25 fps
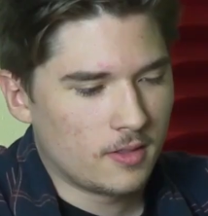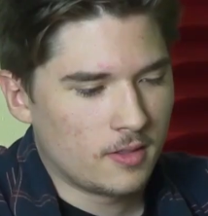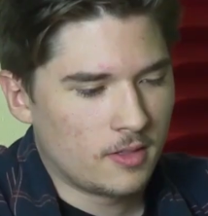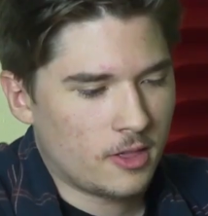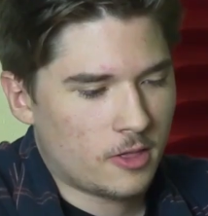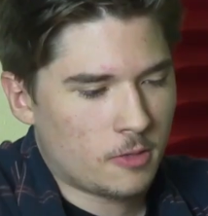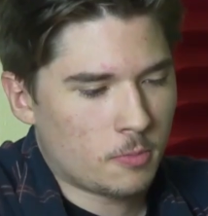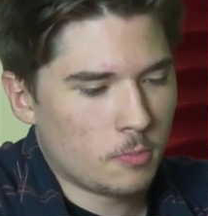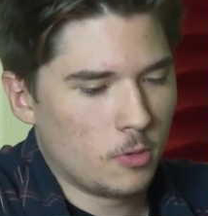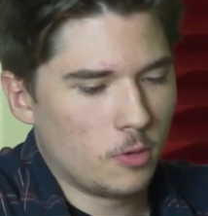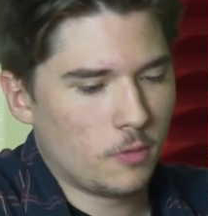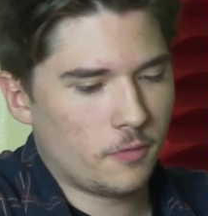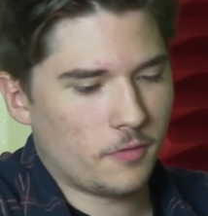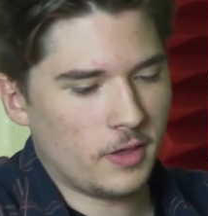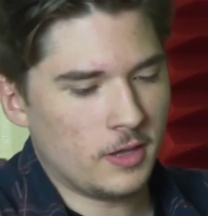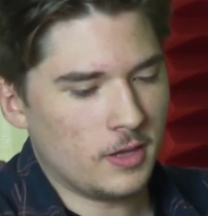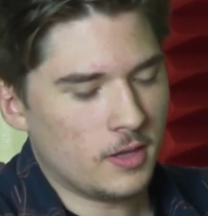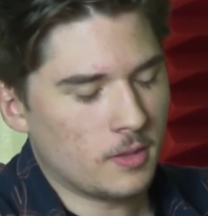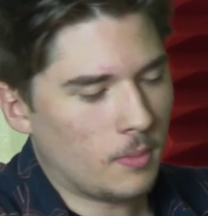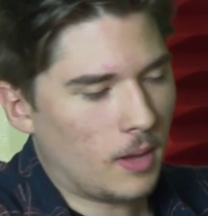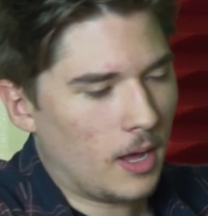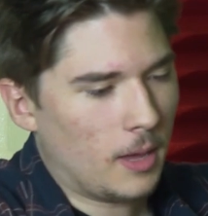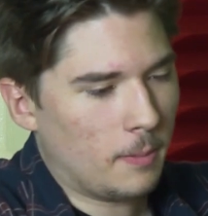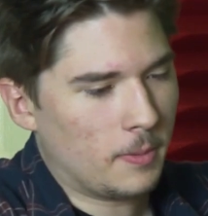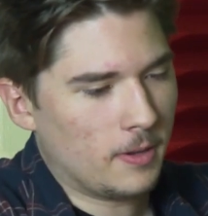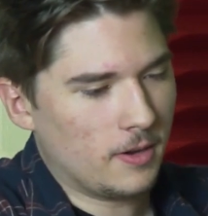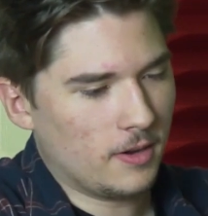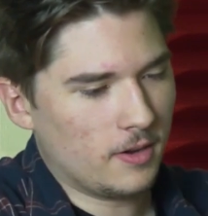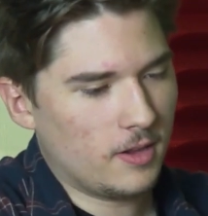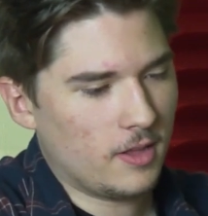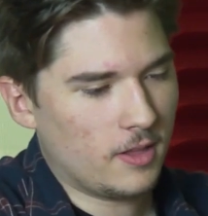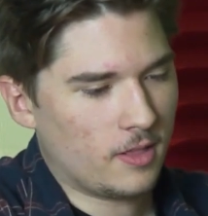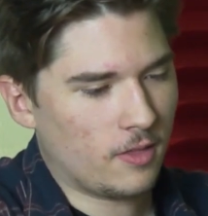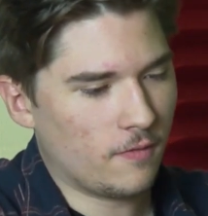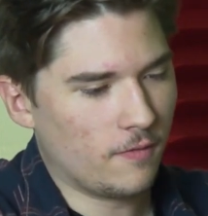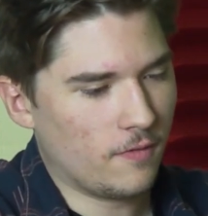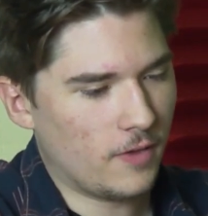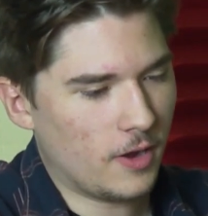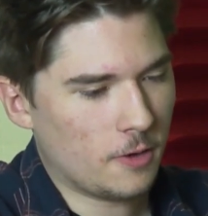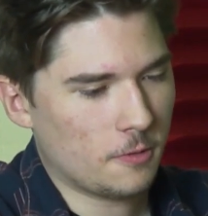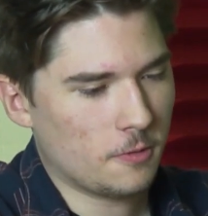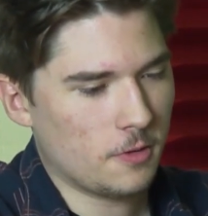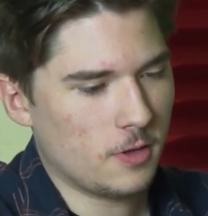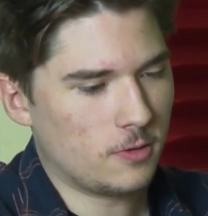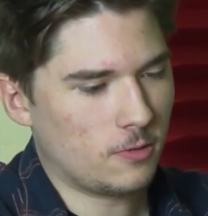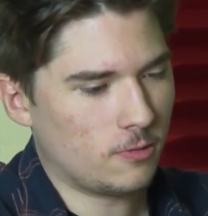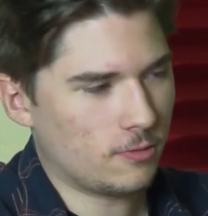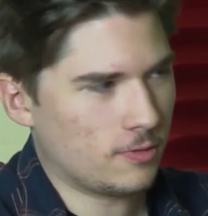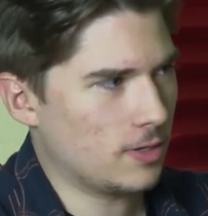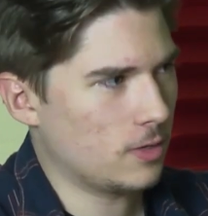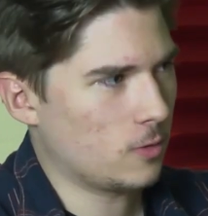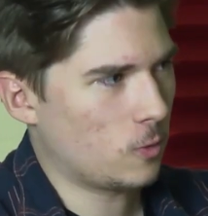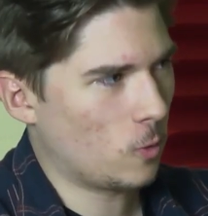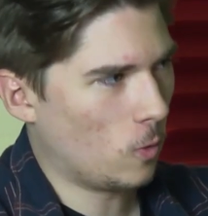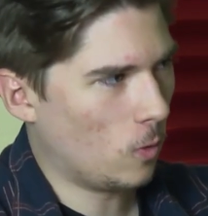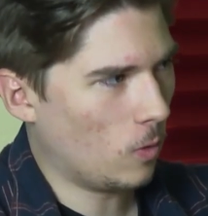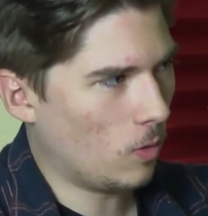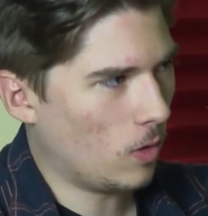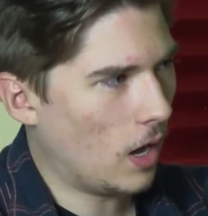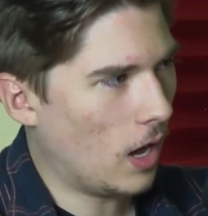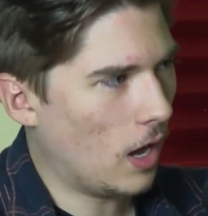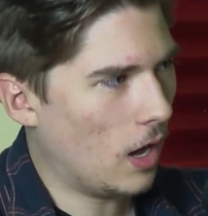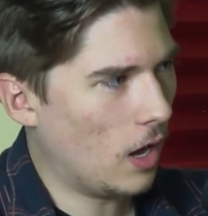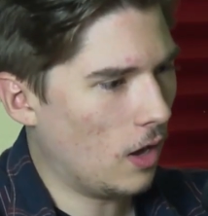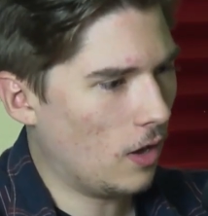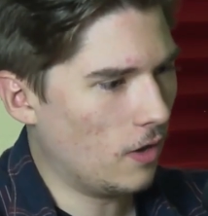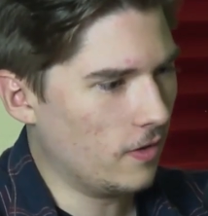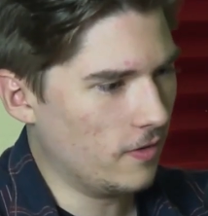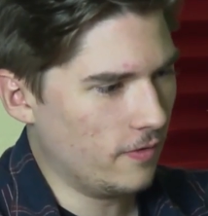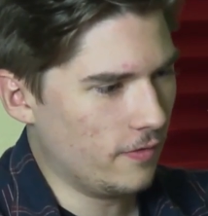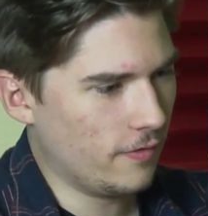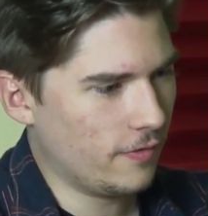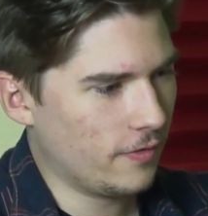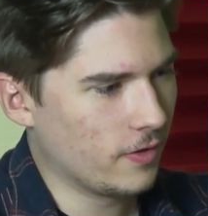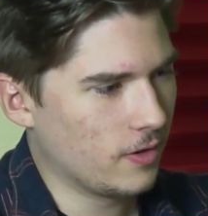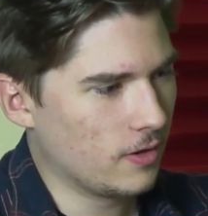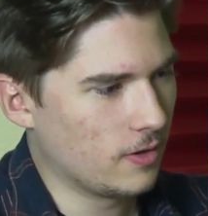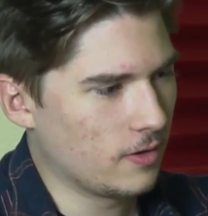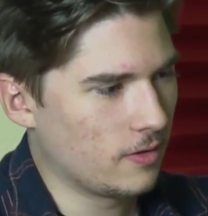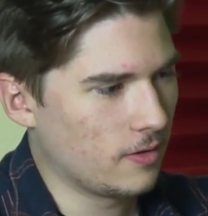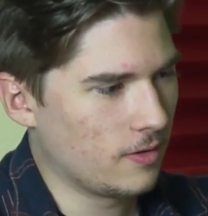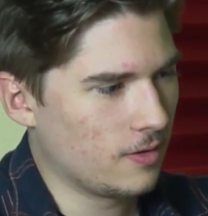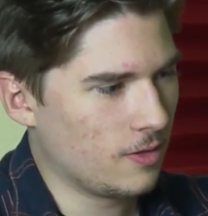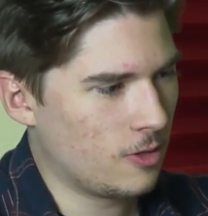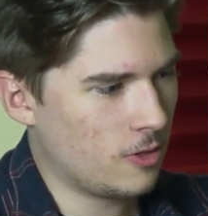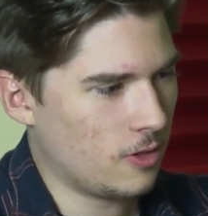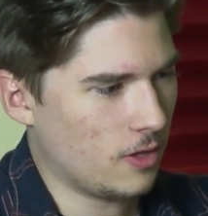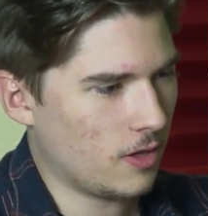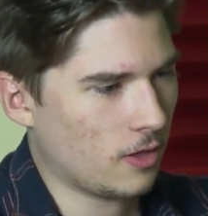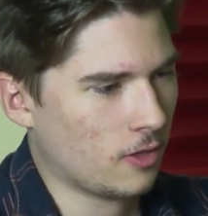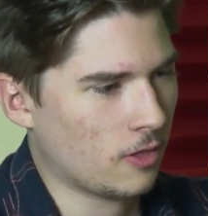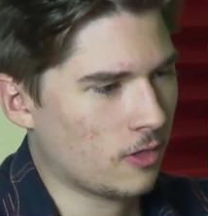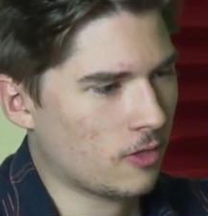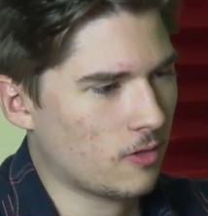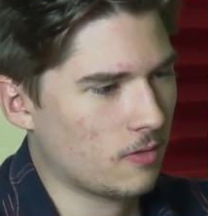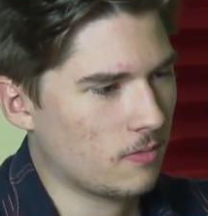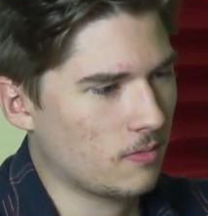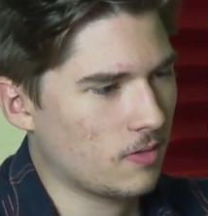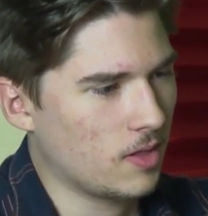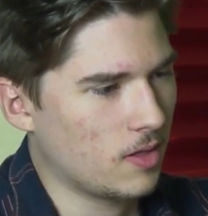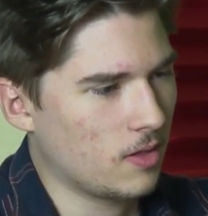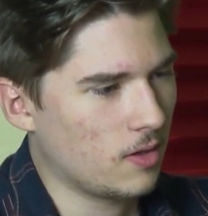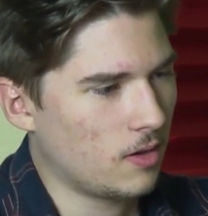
this movie, in my opinion, it's very critical of just